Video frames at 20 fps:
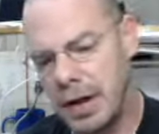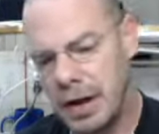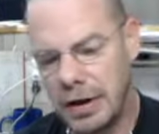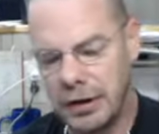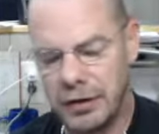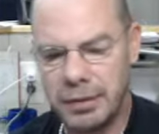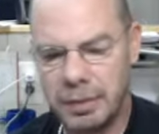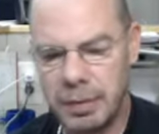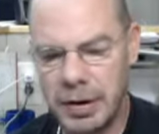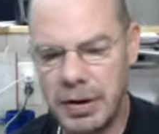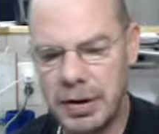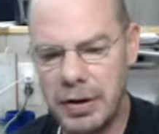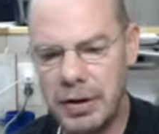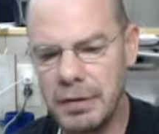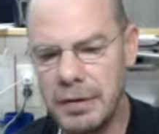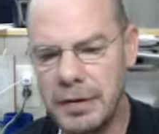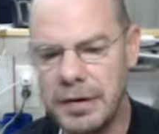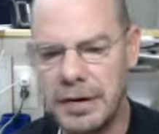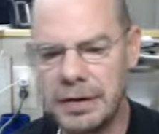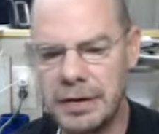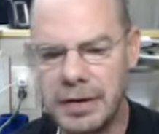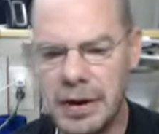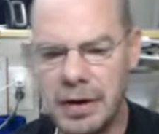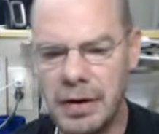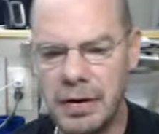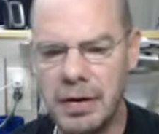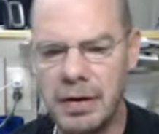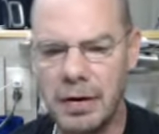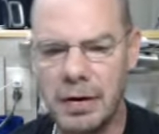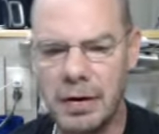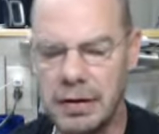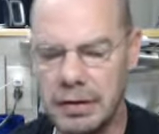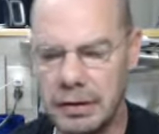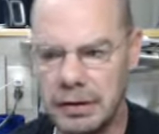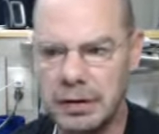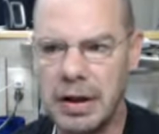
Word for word: and sprayed over the entire car.